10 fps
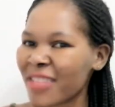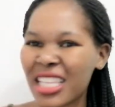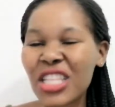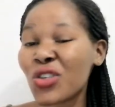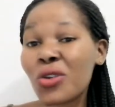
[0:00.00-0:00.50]

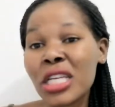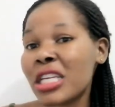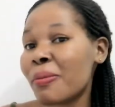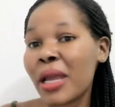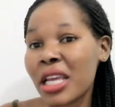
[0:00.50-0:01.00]
there's no
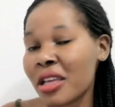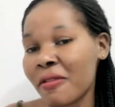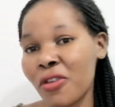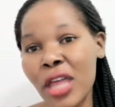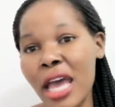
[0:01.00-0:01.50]
need panicking
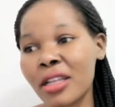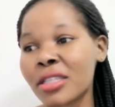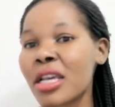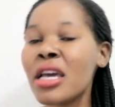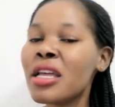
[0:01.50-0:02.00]
for
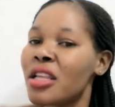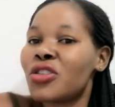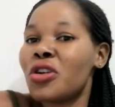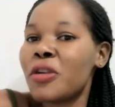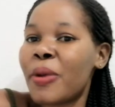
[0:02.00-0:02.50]

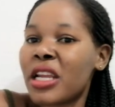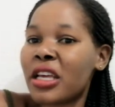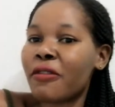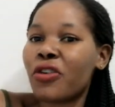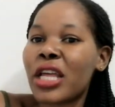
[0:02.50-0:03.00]

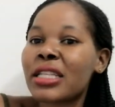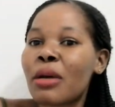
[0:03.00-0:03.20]
that.